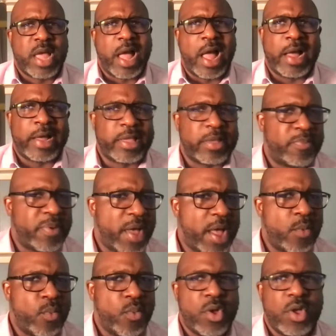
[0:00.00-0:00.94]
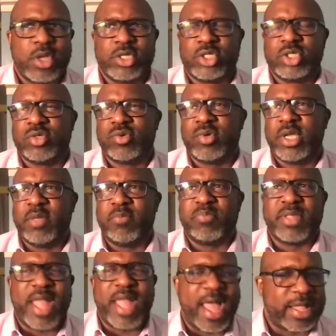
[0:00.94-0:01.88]
Occupy Wall Street,
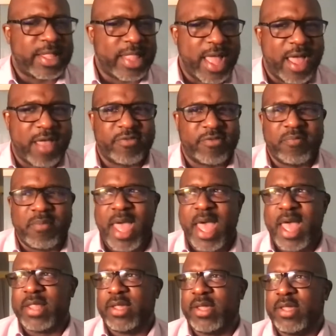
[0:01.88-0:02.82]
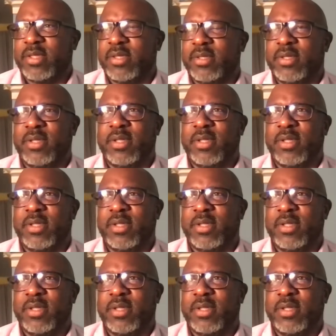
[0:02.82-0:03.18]
Black Lives Matter,